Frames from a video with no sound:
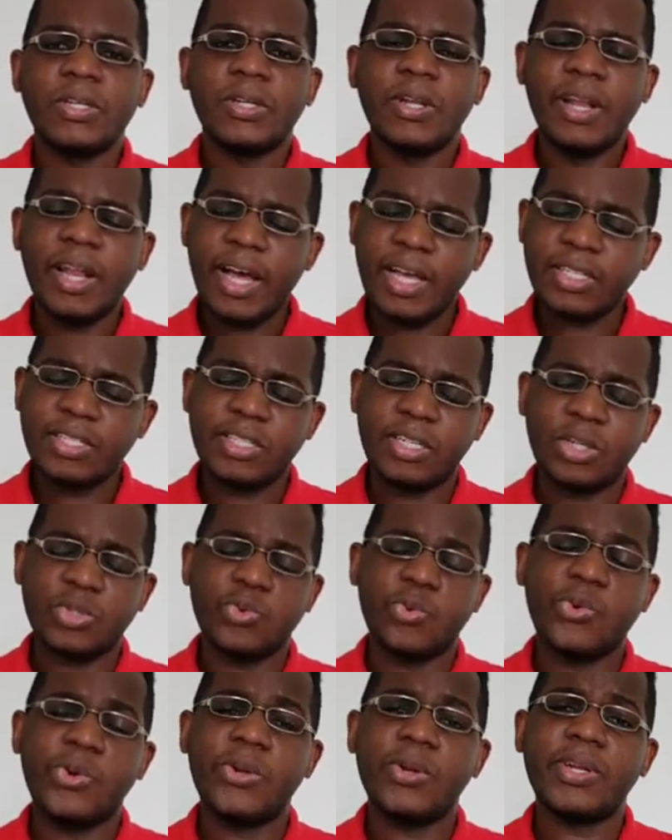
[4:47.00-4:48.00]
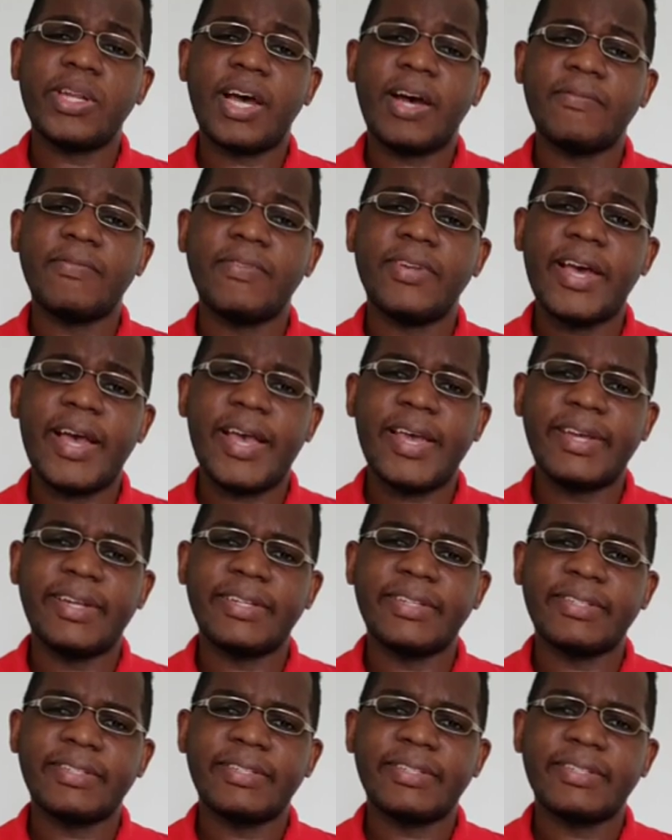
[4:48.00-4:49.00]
Lazarus would not have died.